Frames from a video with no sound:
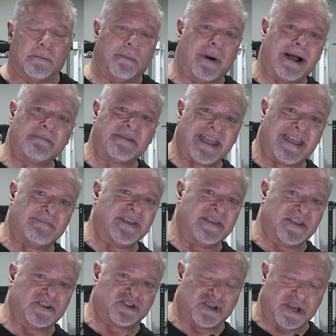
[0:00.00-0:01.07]
Bob gave me
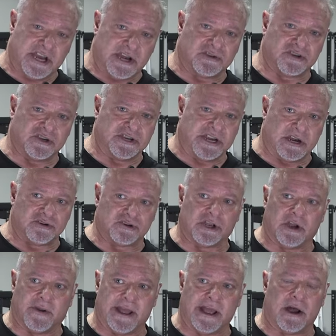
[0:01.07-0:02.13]
this years and years
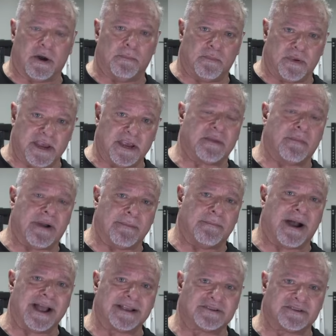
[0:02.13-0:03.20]
ago to help peak my
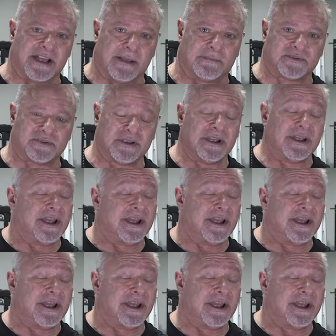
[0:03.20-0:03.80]
biceps.